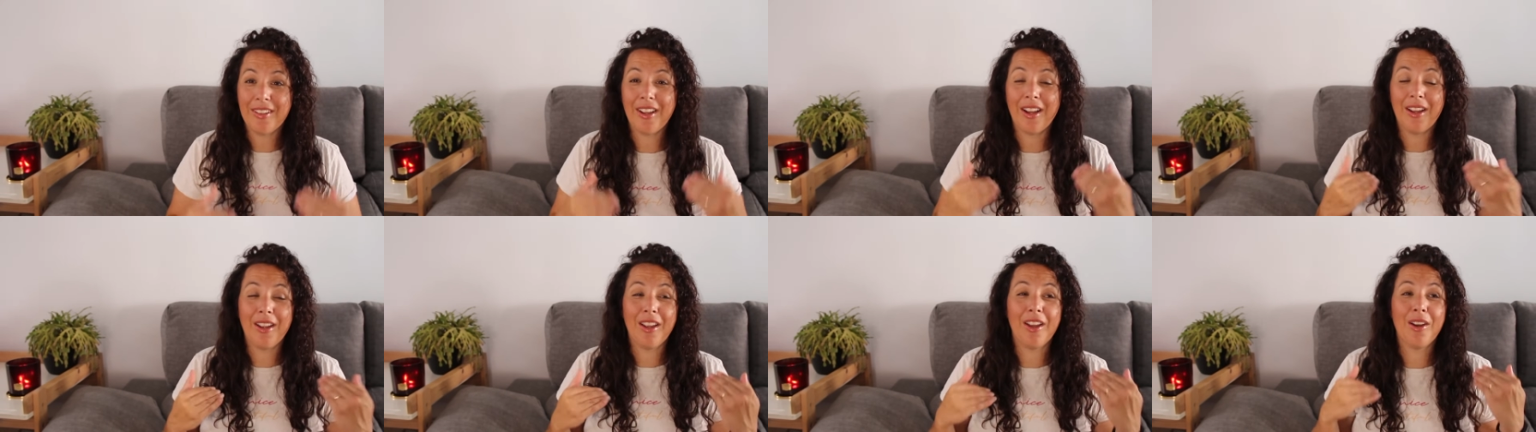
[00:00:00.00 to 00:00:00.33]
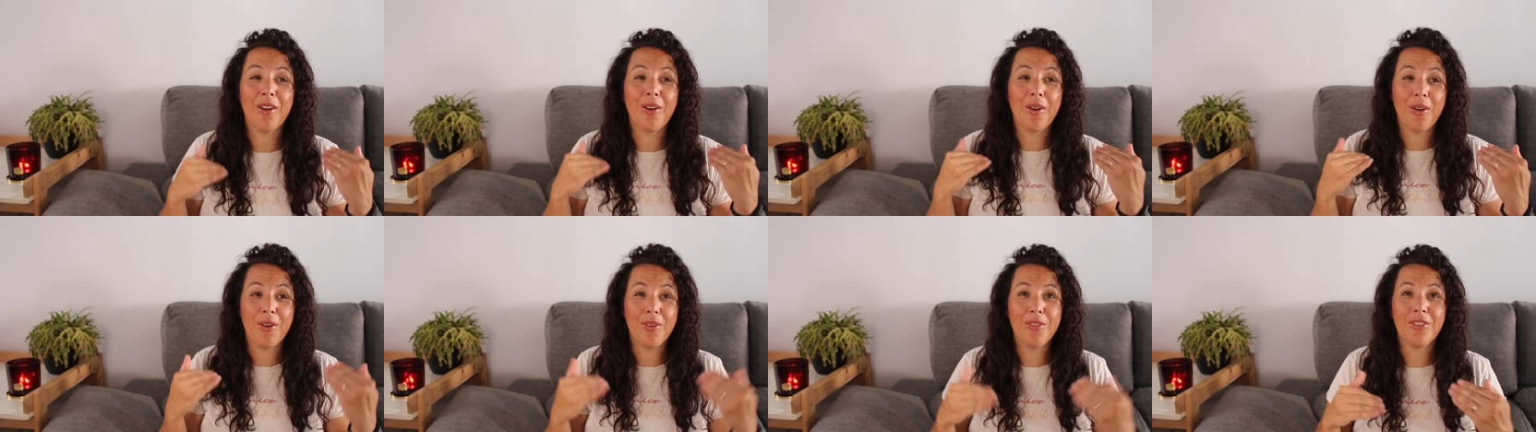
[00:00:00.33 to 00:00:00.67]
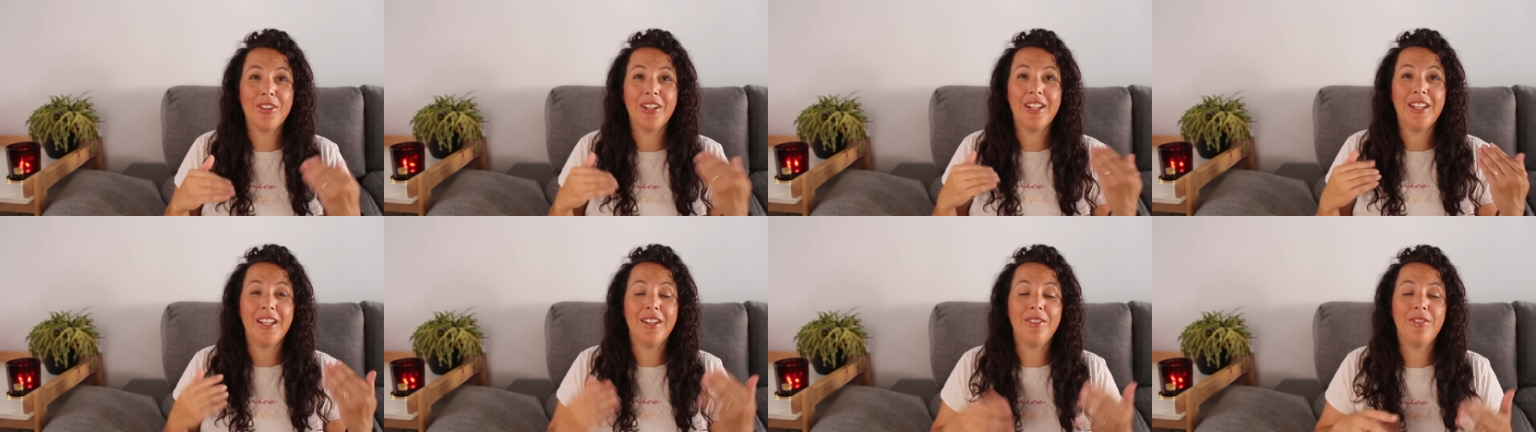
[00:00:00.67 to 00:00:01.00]
I am going
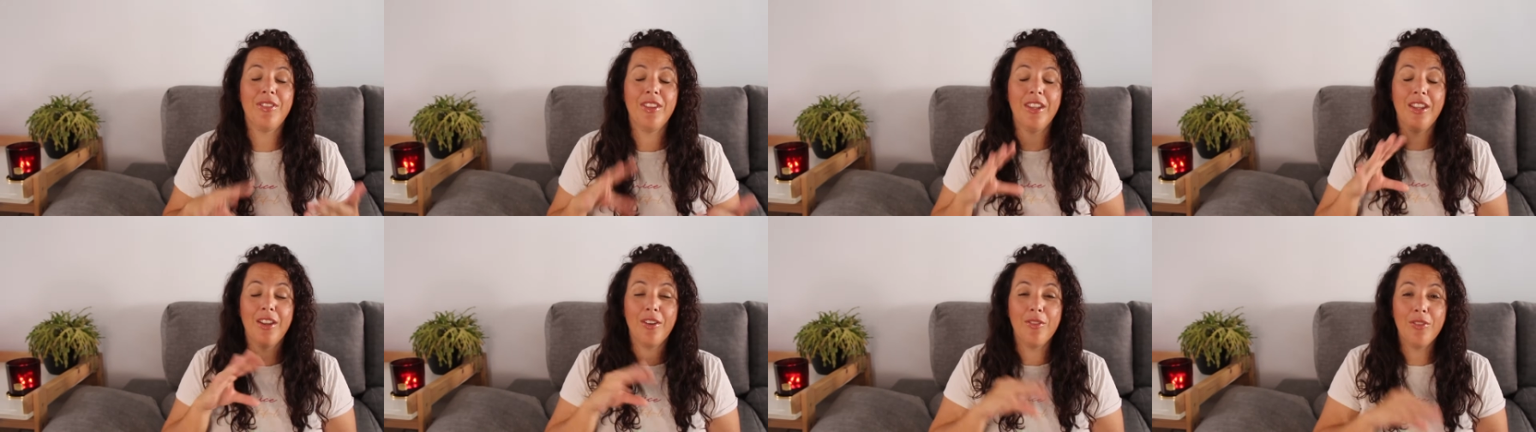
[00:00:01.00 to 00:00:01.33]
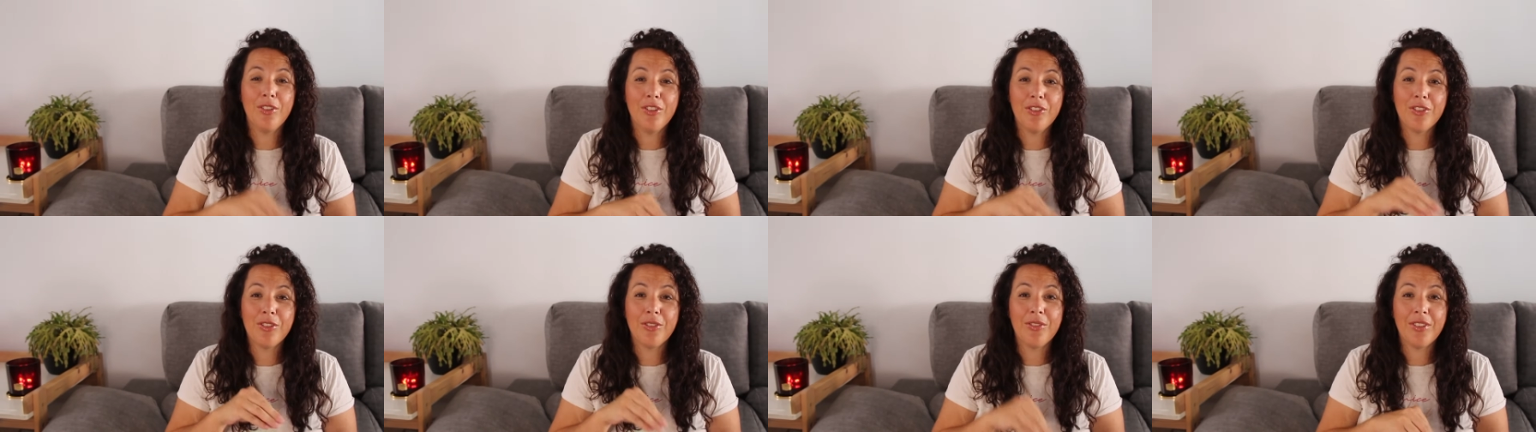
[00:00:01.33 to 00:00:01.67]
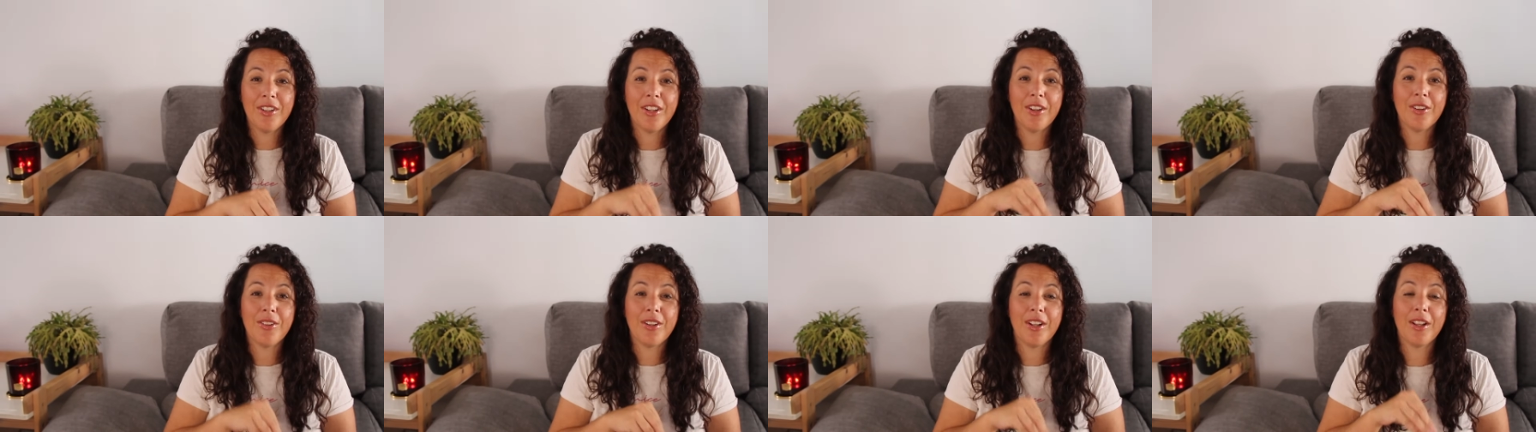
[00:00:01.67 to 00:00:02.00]
to leave the original
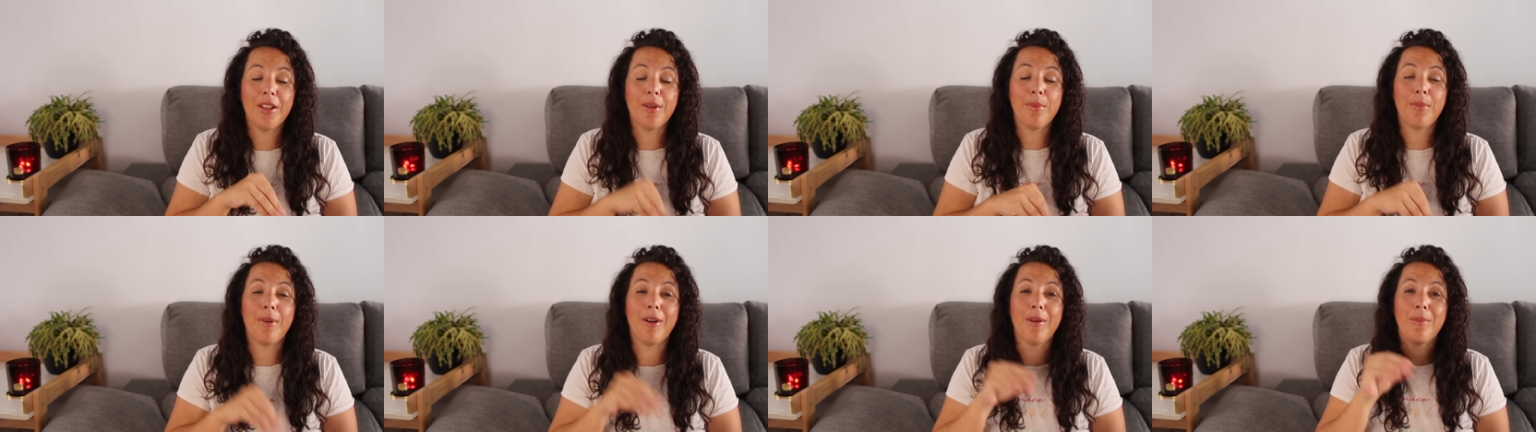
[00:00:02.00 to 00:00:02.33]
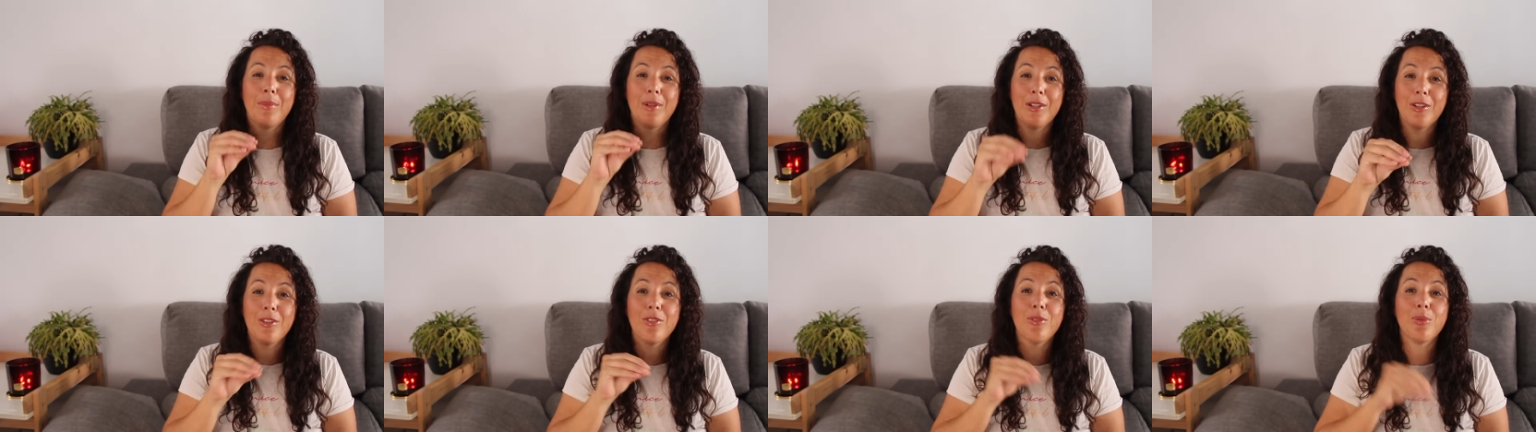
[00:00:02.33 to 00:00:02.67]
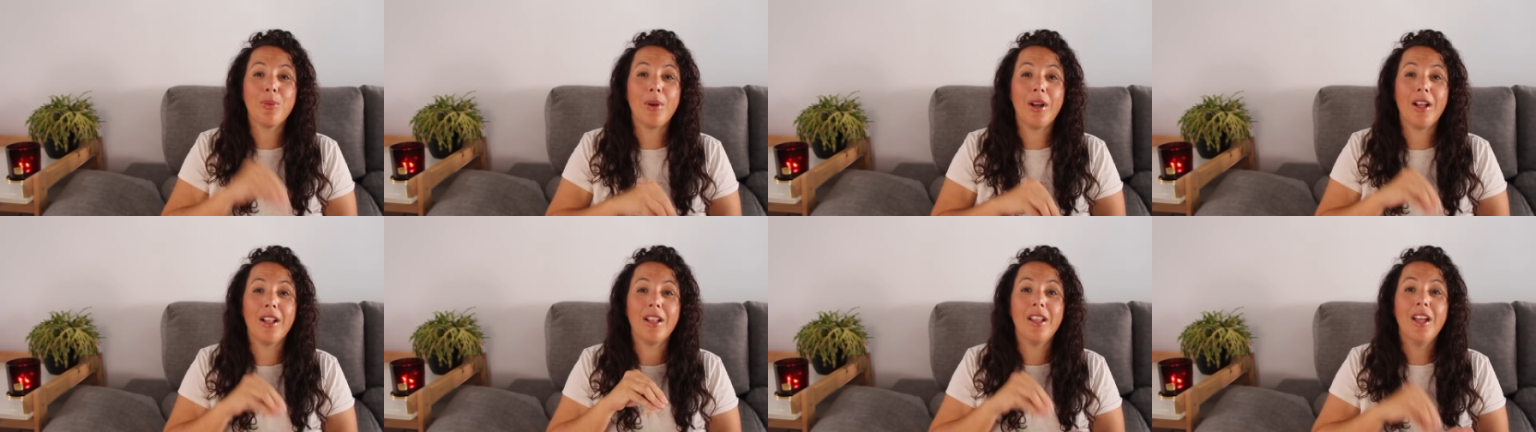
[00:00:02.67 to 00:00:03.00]
video down below, Bartman as
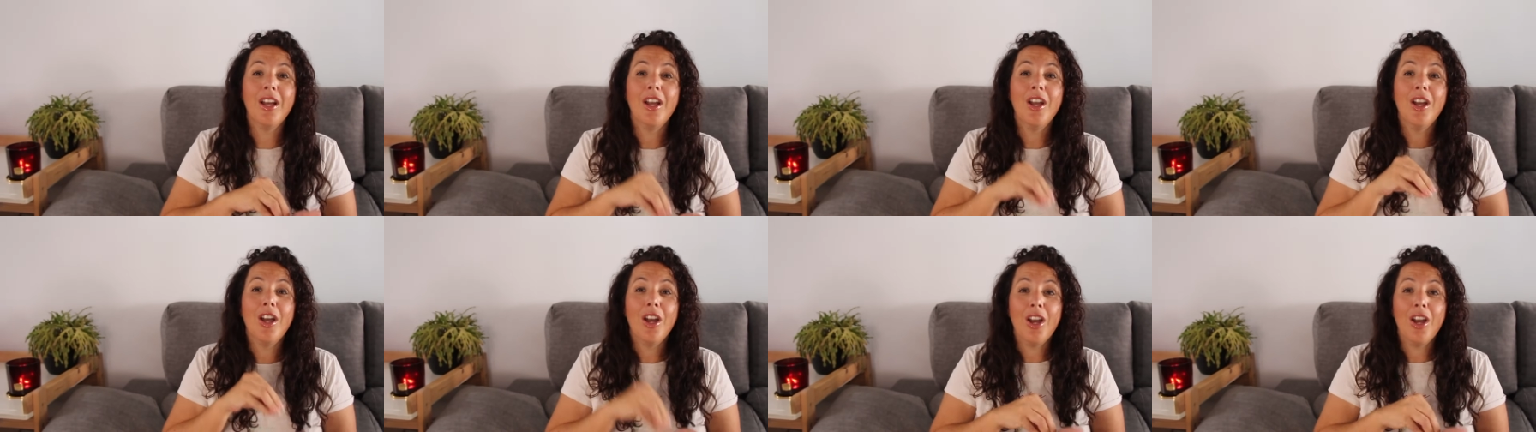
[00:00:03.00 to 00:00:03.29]
well